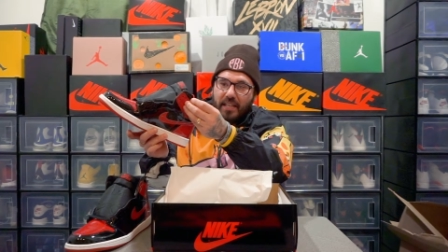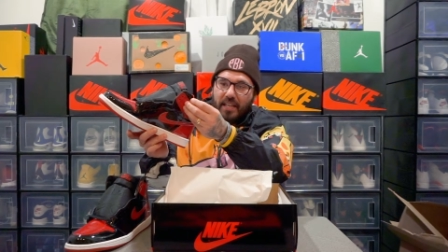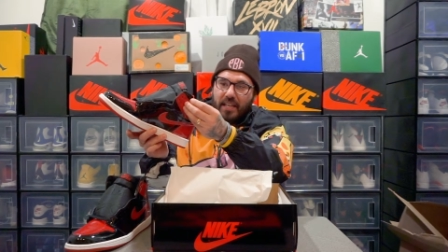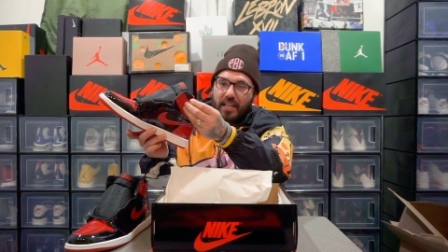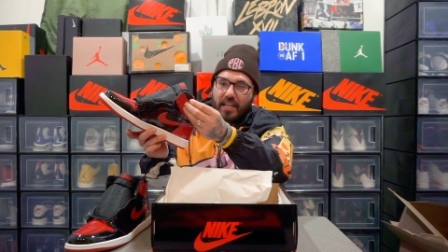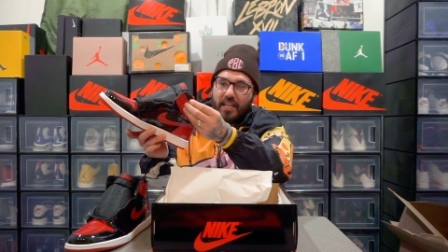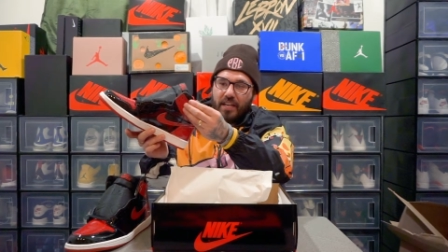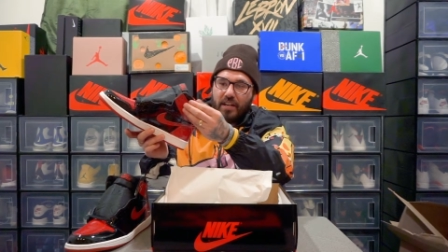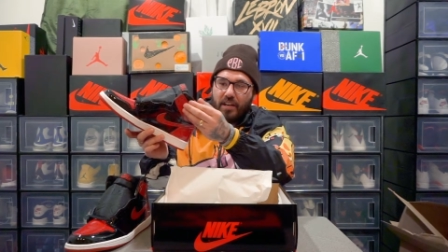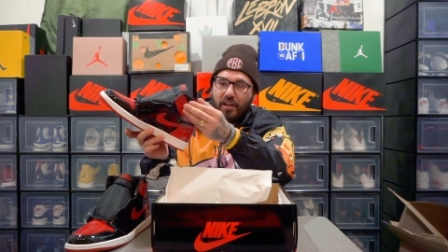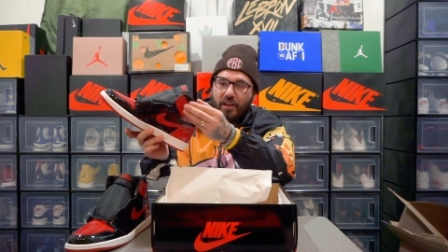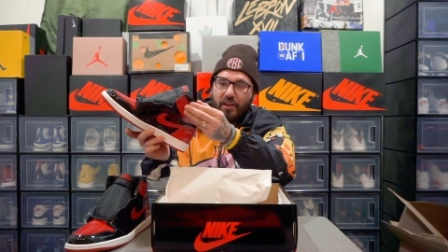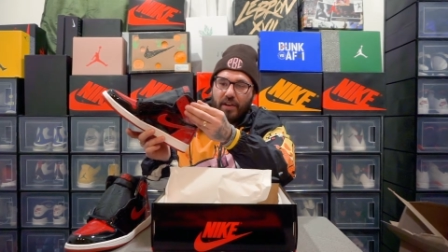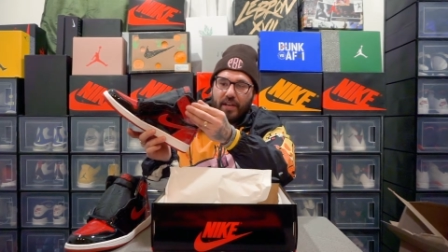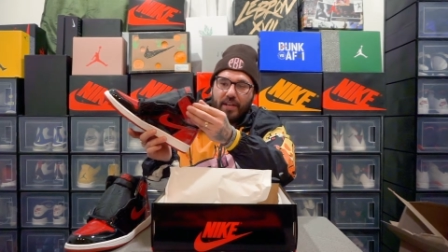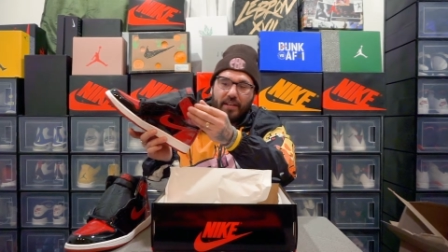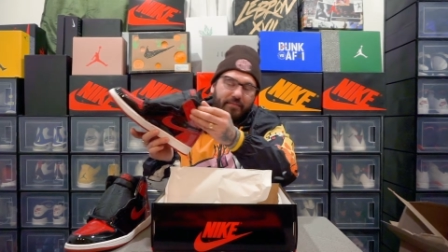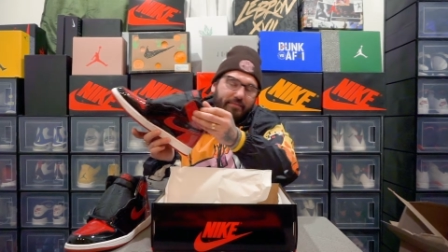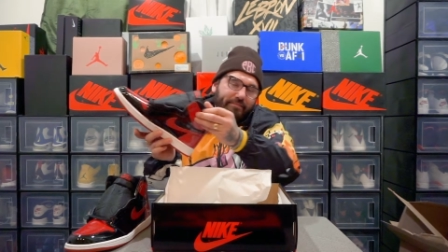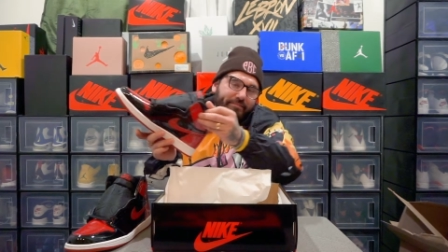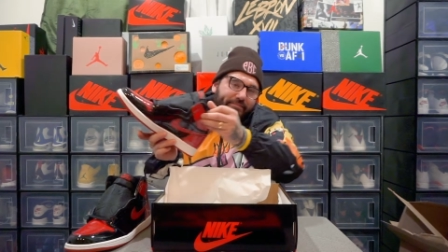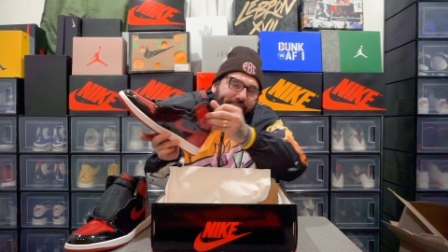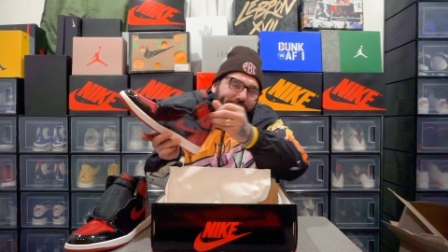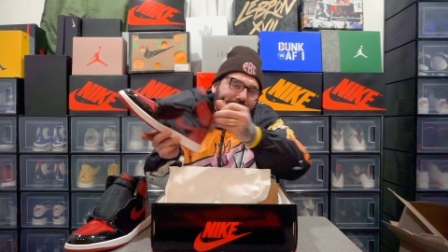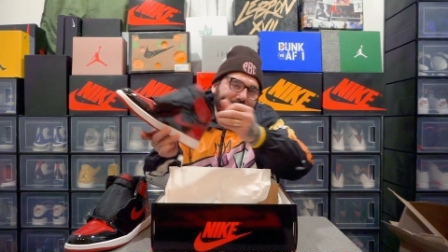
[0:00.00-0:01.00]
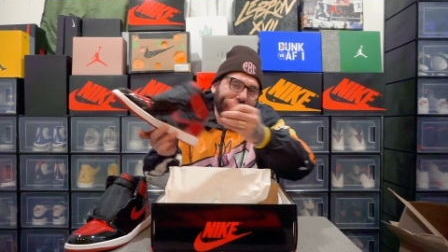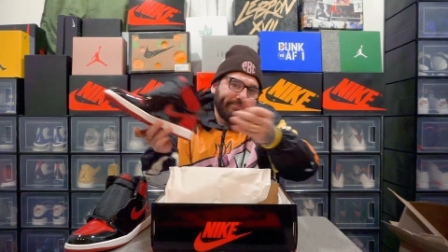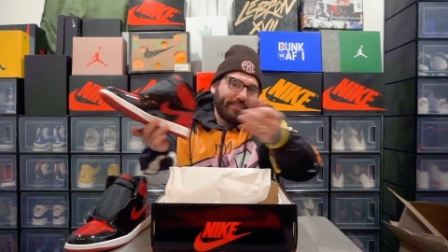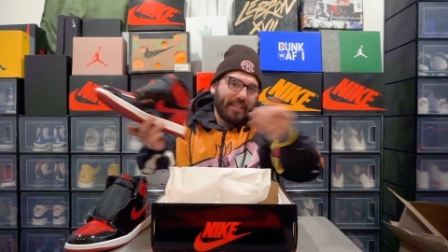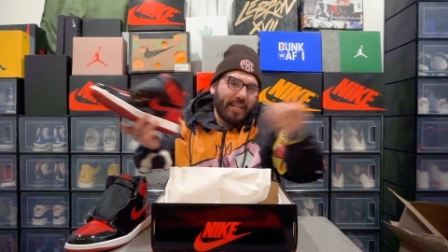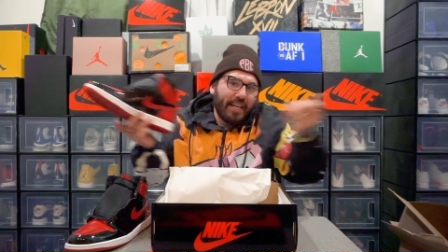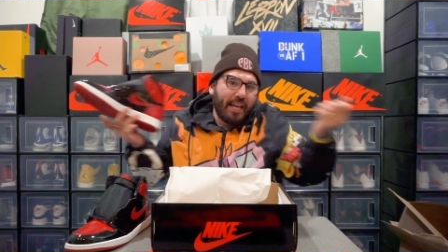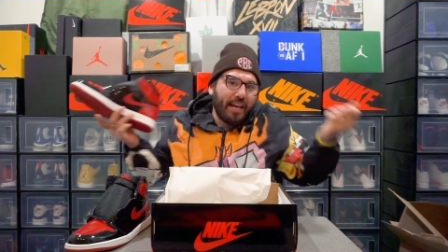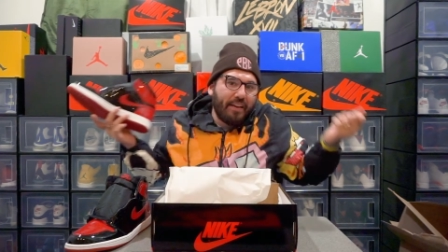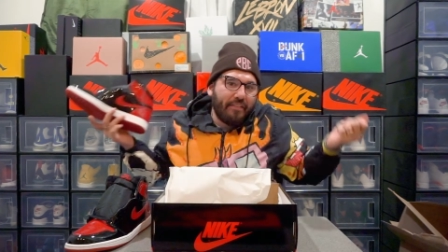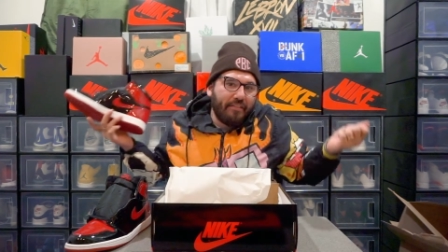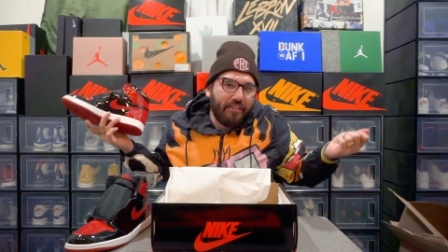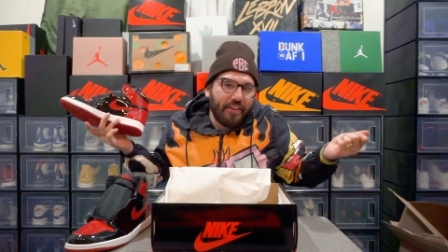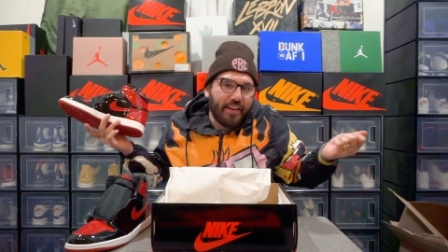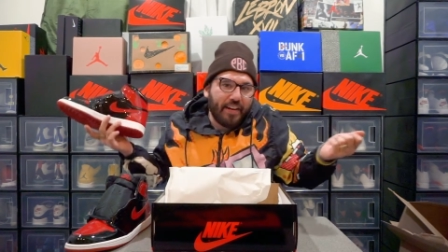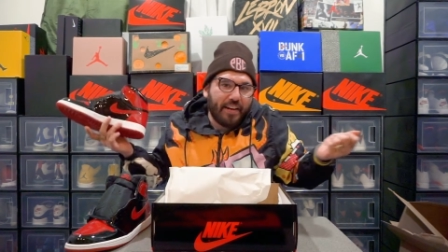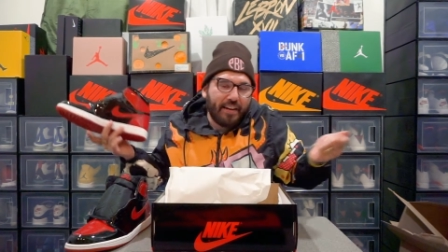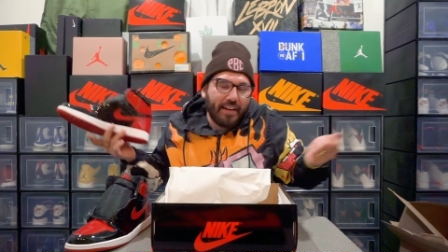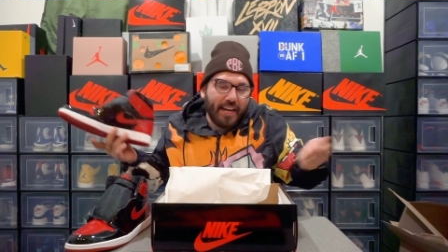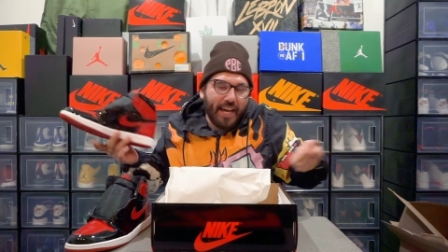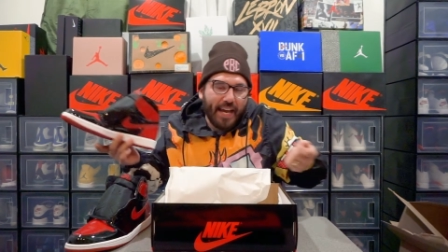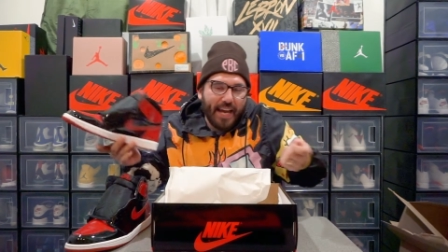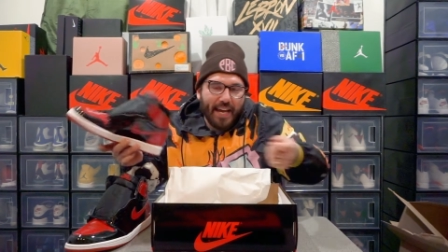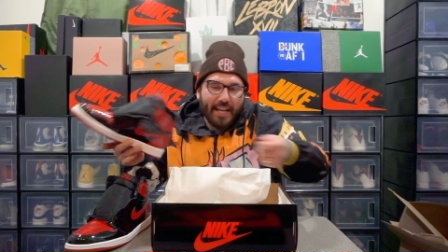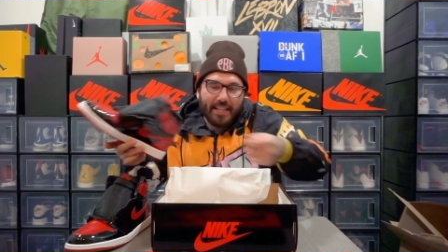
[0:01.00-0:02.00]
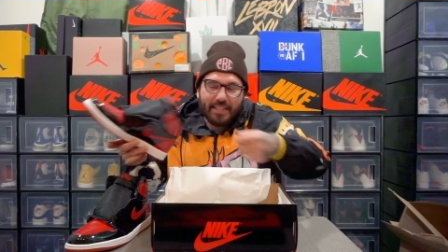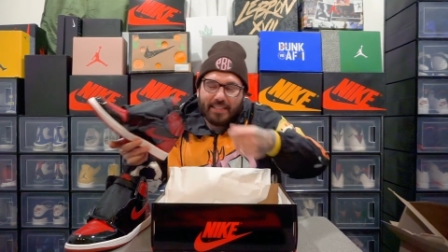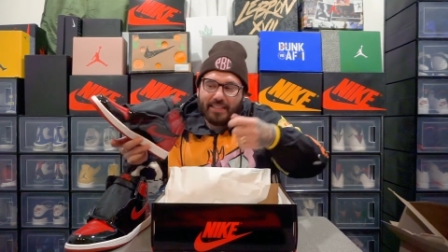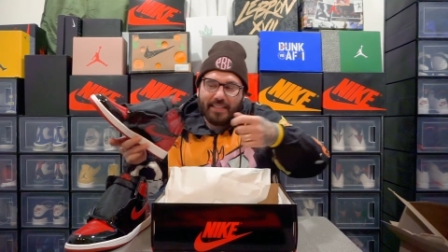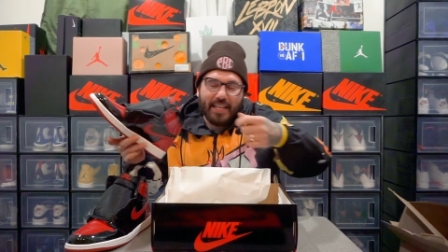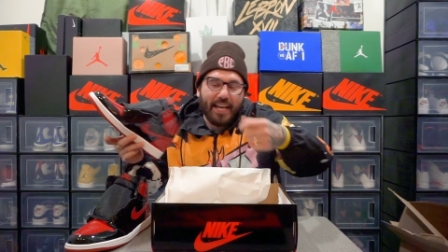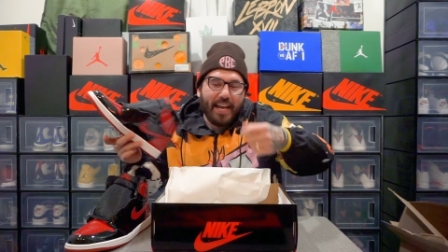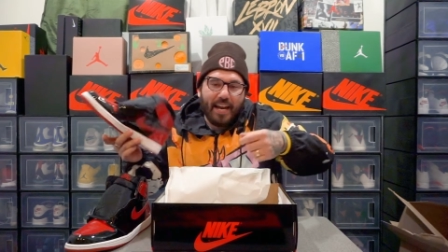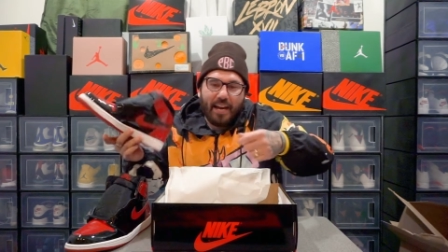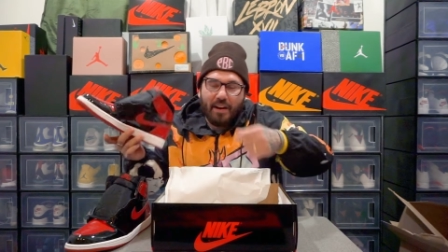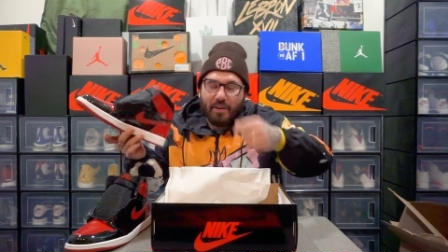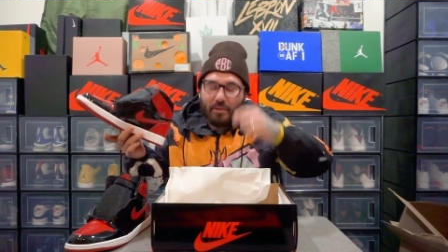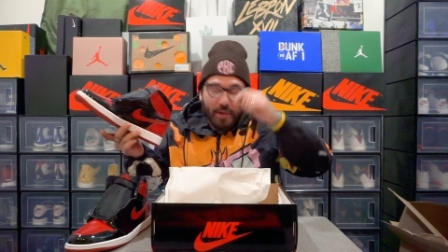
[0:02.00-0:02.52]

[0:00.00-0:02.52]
you know, and figured, hey, it's there,